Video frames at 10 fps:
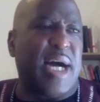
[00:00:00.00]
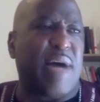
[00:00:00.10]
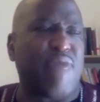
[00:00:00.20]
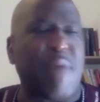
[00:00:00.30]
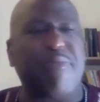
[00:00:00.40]

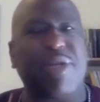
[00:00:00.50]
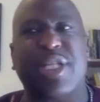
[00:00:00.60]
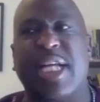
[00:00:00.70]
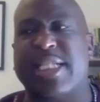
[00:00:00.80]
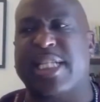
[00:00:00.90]

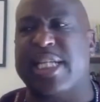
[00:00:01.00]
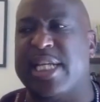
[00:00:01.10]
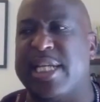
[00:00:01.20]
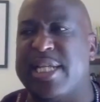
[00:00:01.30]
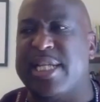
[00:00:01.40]

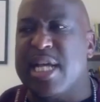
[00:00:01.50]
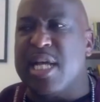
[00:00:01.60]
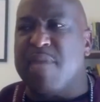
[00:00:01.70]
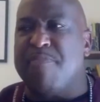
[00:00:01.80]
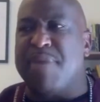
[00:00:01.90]
represented,
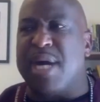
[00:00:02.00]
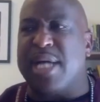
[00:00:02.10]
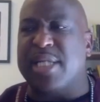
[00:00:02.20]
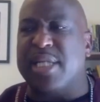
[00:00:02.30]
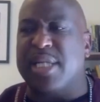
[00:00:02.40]

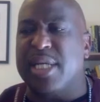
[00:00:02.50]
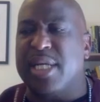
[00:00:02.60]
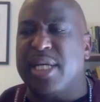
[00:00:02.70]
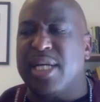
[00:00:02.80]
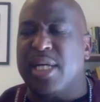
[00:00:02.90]
but
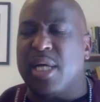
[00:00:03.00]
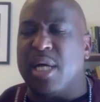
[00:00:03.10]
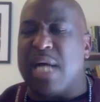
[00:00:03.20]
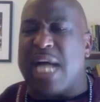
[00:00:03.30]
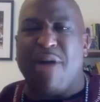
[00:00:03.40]

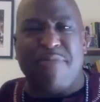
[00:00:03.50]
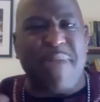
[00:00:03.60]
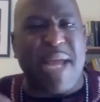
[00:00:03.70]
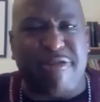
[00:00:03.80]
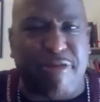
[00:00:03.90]
how it
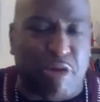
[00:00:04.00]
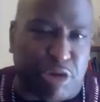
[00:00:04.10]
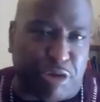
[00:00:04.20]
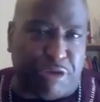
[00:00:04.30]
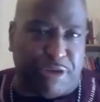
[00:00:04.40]
made
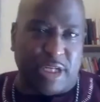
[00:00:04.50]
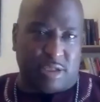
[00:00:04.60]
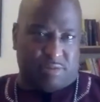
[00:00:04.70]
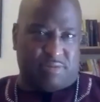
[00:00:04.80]
folks felt.